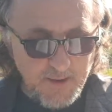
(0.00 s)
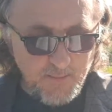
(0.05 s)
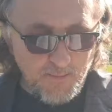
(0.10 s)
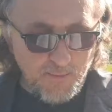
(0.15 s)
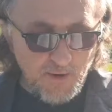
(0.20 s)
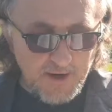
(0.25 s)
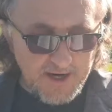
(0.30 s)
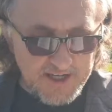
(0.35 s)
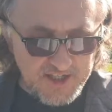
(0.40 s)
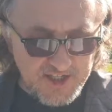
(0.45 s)

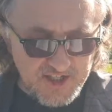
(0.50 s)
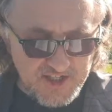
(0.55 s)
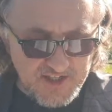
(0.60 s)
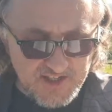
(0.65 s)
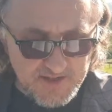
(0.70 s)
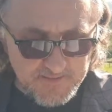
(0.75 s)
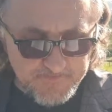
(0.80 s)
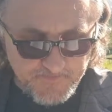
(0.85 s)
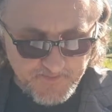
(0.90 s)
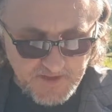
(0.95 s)

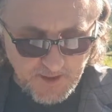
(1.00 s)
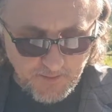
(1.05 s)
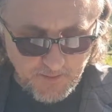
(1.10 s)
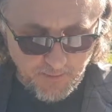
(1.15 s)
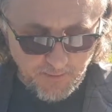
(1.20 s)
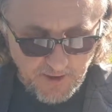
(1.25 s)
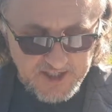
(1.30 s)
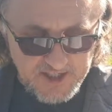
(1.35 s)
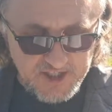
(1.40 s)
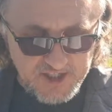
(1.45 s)

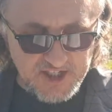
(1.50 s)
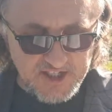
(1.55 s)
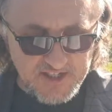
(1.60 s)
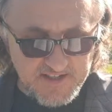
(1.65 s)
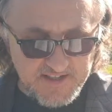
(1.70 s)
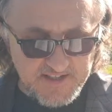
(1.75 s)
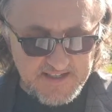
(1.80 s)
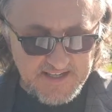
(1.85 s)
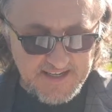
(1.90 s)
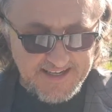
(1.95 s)

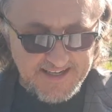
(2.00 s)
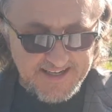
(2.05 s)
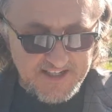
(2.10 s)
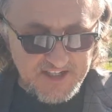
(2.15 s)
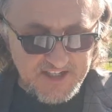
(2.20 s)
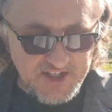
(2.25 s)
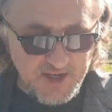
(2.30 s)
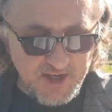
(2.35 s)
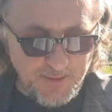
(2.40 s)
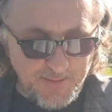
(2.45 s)
precious
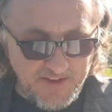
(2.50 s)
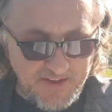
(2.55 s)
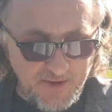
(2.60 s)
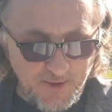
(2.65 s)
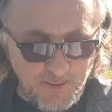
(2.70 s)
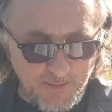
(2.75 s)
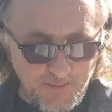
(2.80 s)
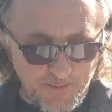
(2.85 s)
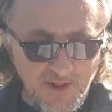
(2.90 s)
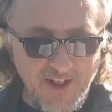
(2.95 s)
shall be
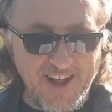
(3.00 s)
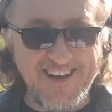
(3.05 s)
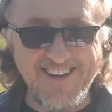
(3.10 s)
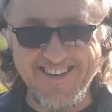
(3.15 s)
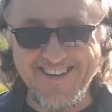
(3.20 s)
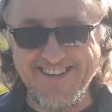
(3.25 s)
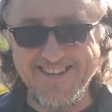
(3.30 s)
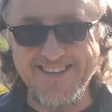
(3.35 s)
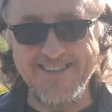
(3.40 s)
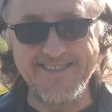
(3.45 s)
their
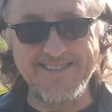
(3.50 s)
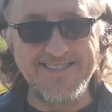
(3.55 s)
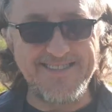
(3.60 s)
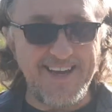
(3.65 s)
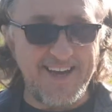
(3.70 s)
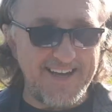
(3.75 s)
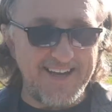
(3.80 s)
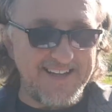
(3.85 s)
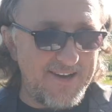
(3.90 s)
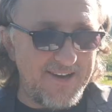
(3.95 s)
blood in his
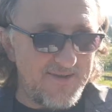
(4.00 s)
sight.